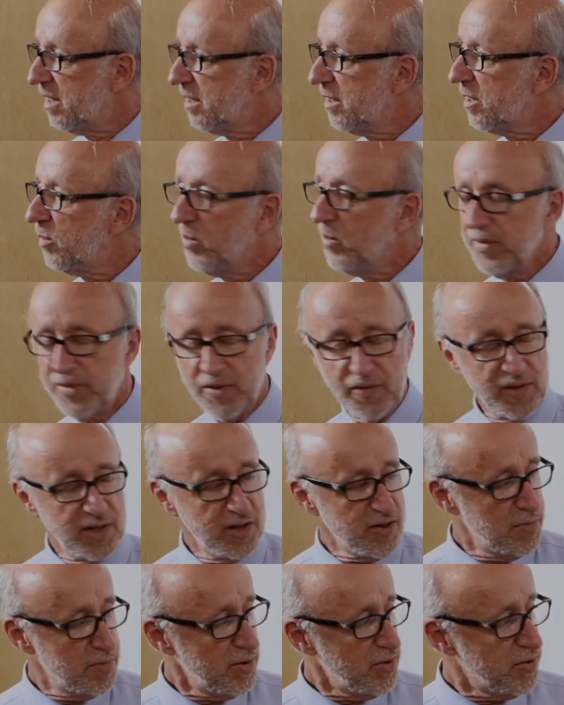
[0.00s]
The width of the
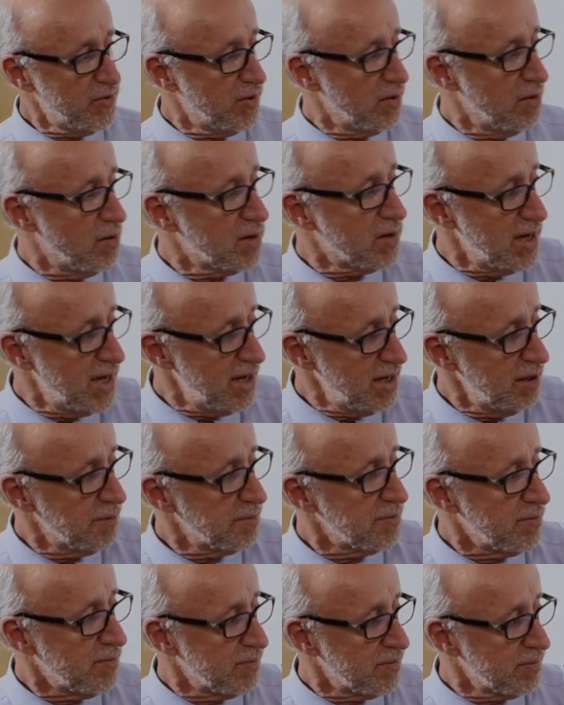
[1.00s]
isthmus, okay.
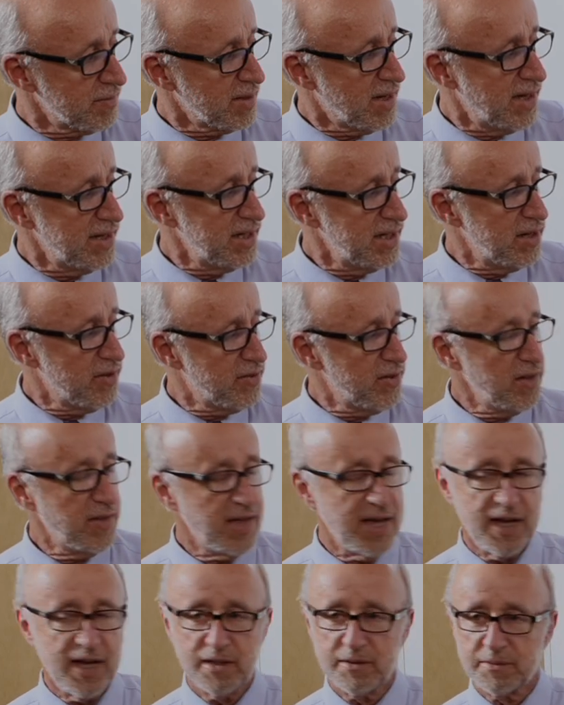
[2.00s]
I need to see
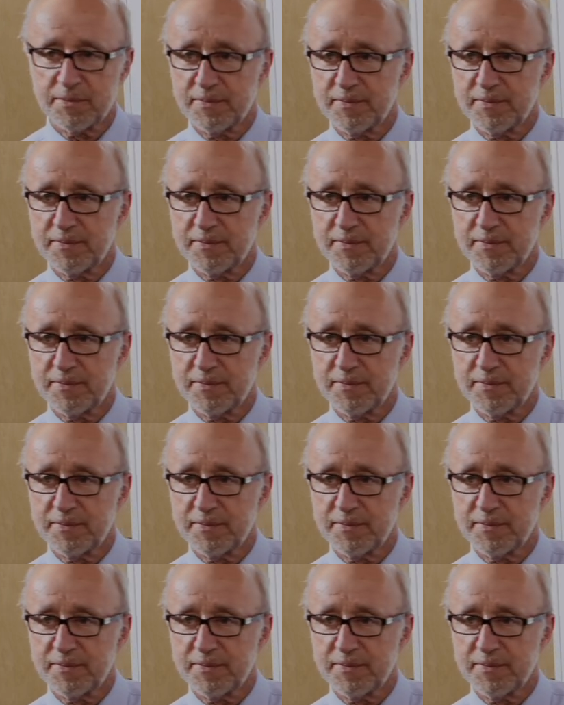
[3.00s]
that.